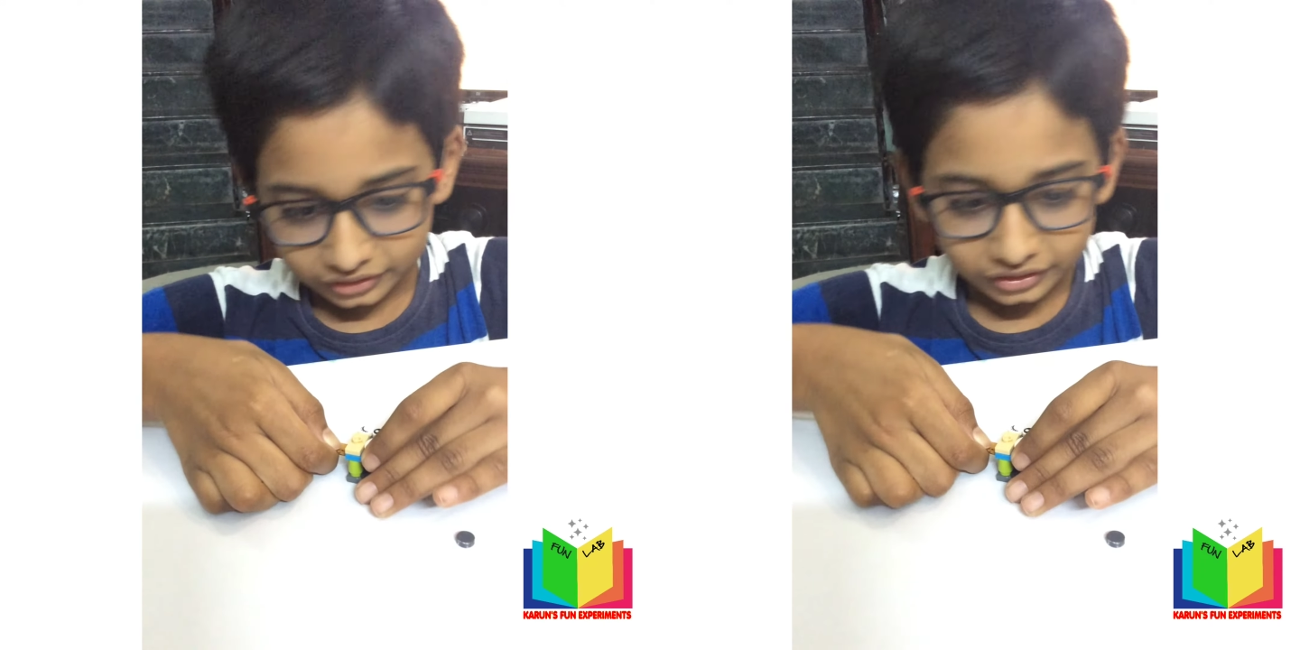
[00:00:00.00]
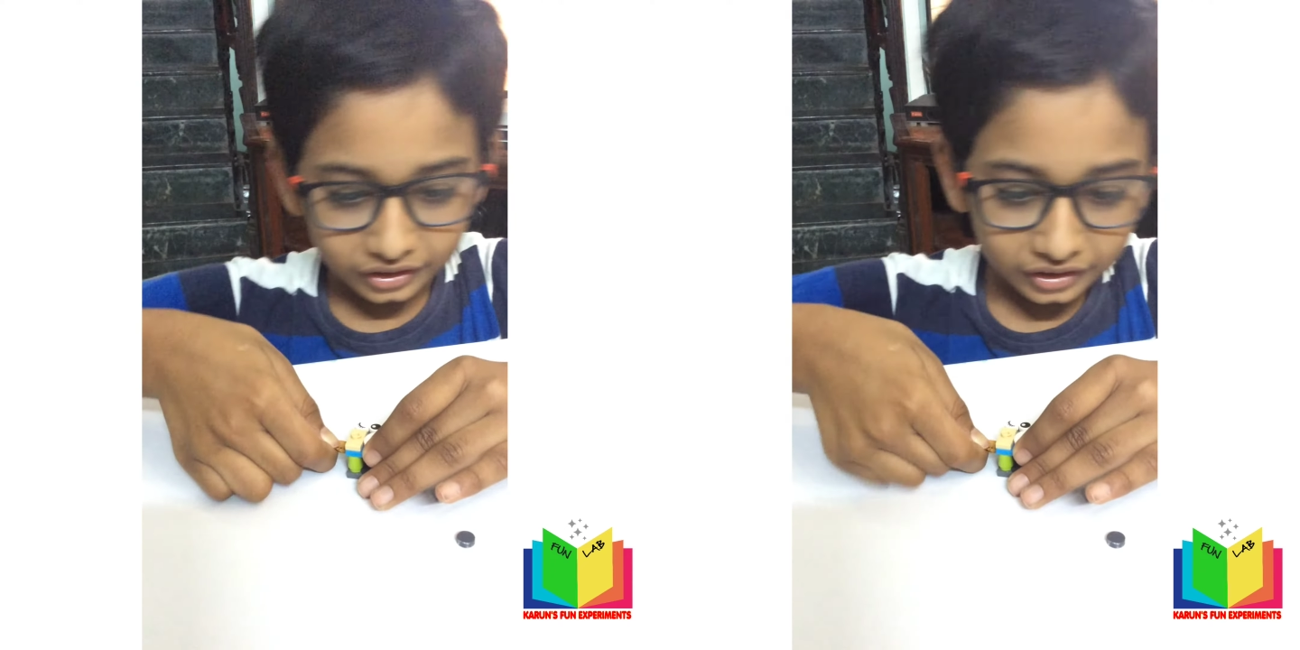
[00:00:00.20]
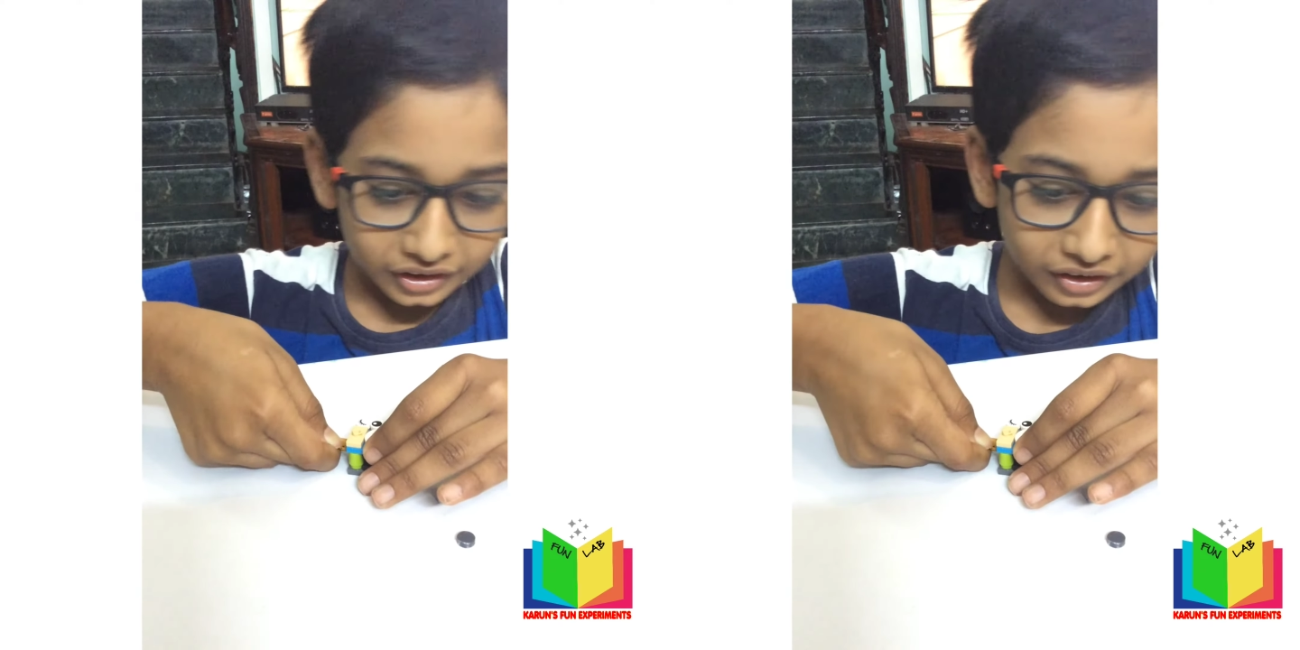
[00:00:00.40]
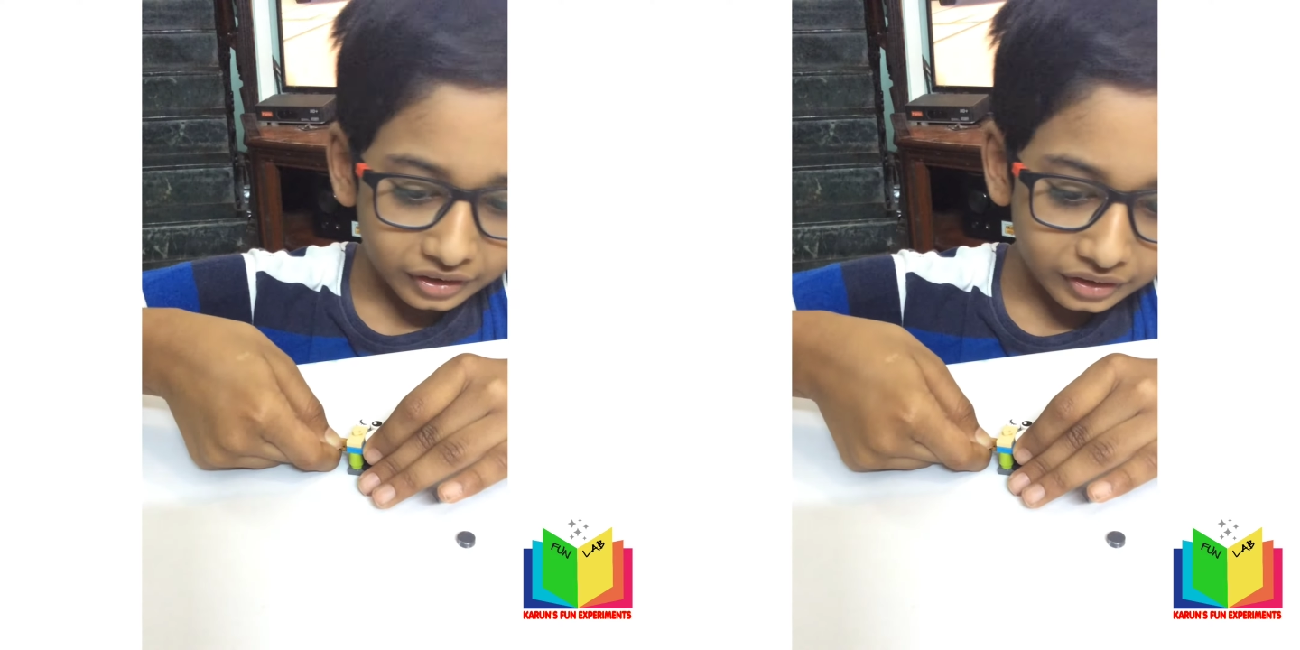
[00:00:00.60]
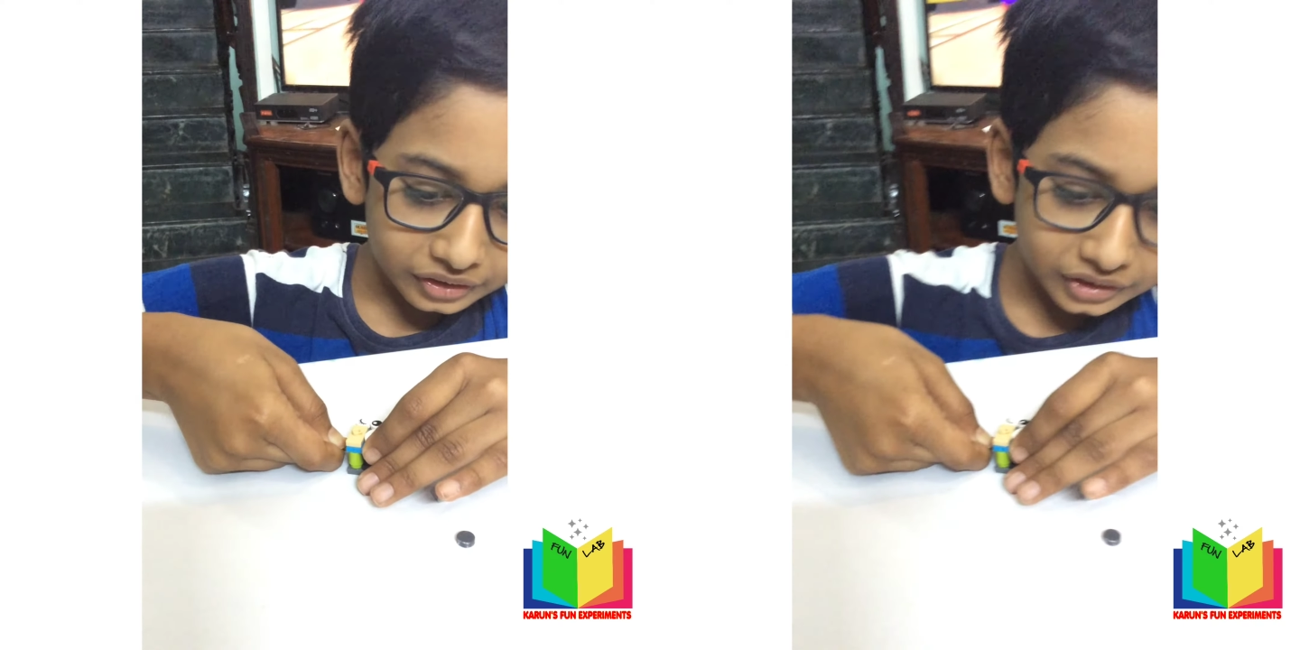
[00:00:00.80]
So now you
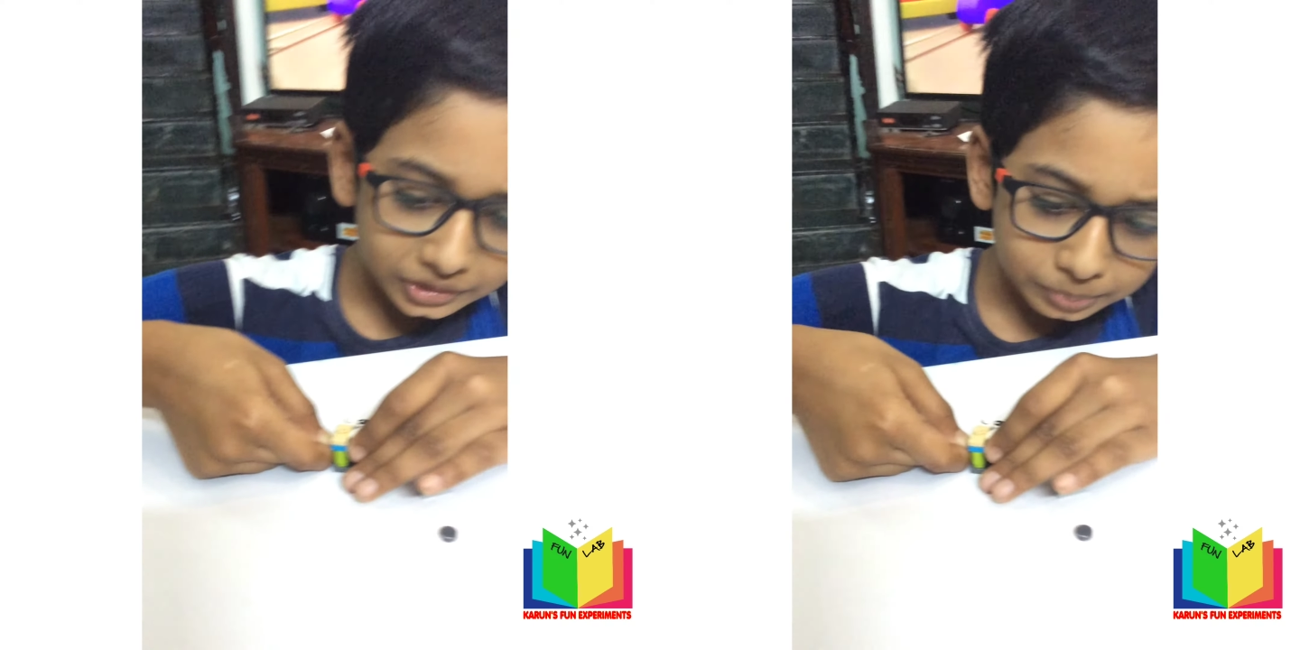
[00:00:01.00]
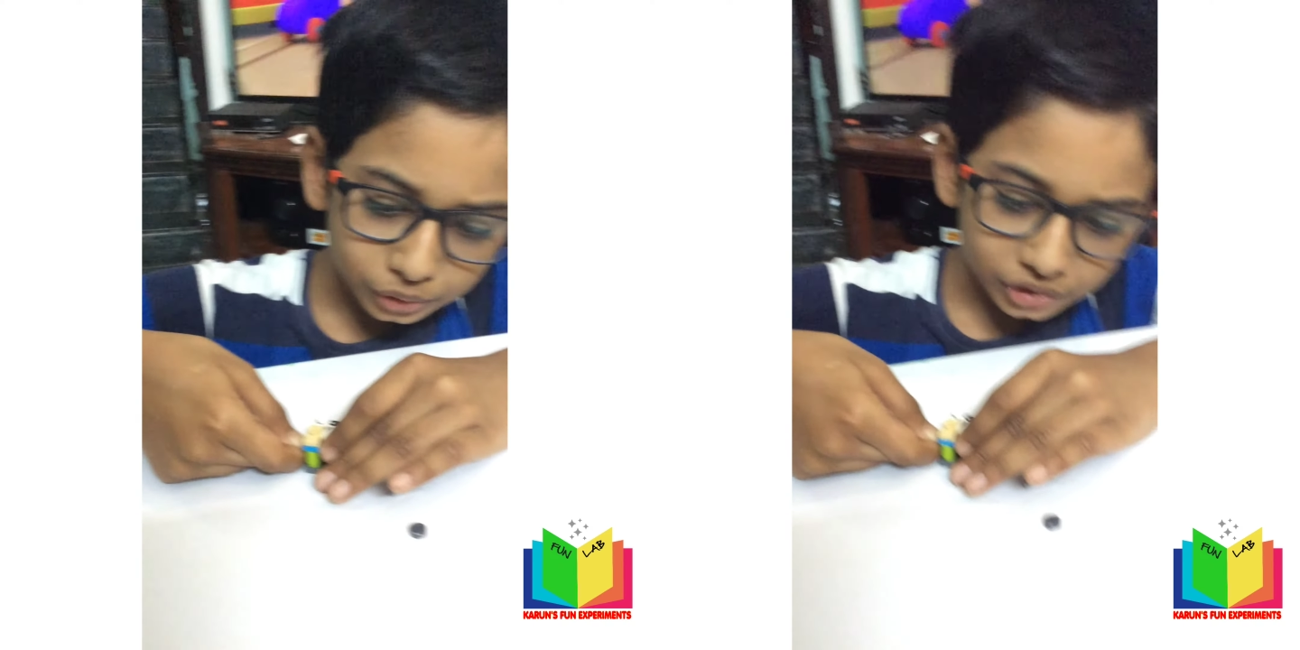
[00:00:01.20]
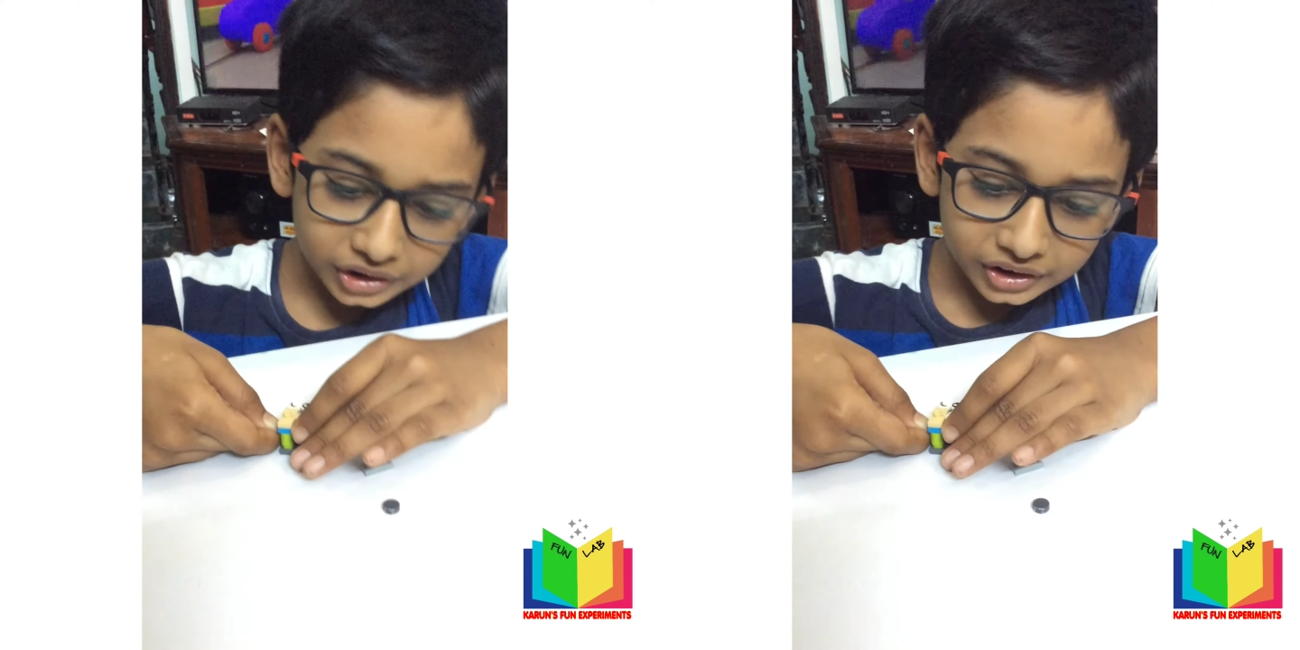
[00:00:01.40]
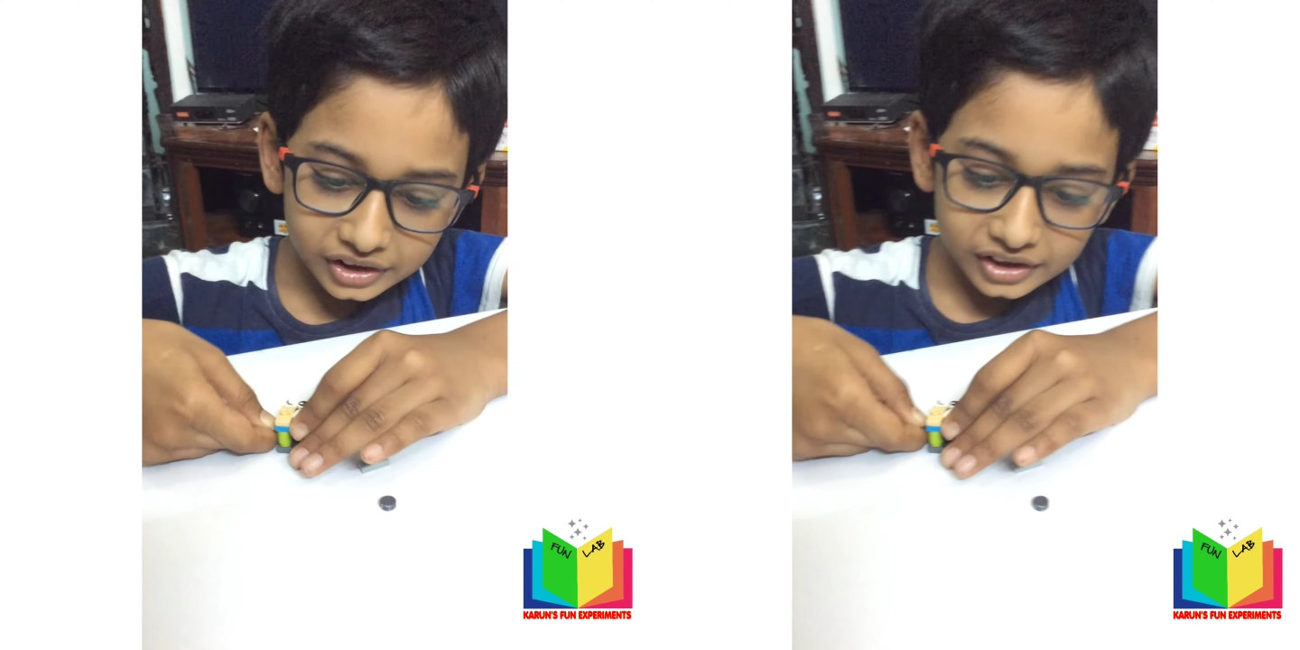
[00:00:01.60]
have to just push it,